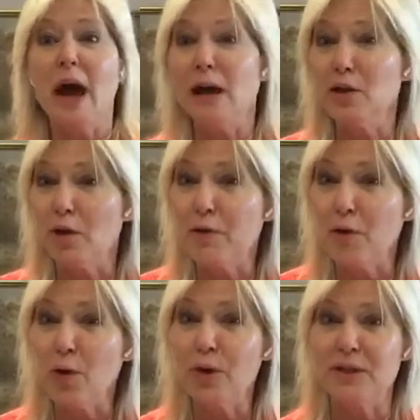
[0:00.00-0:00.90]
I look
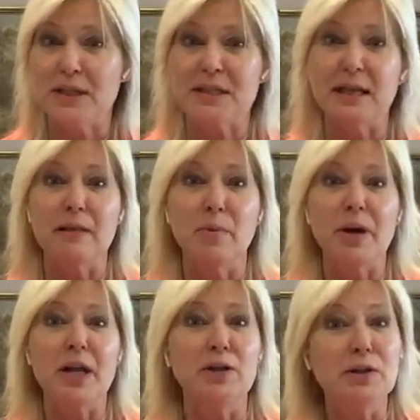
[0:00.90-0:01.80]
forward to
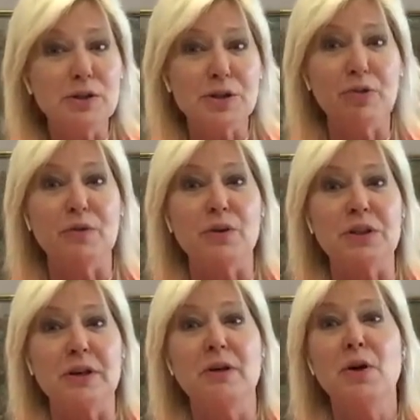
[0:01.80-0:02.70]
celebrating Luso
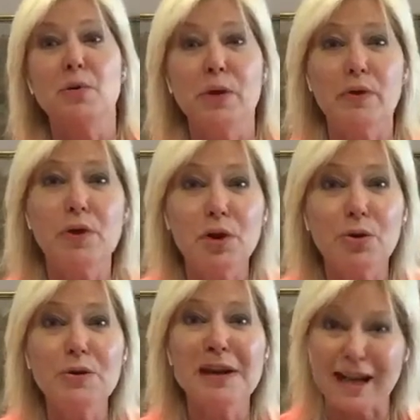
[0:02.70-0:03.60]
Volta with
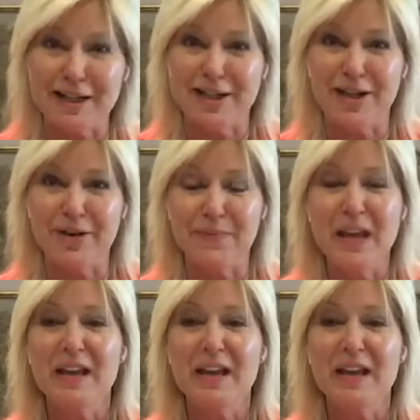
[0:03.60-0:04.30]
you next year.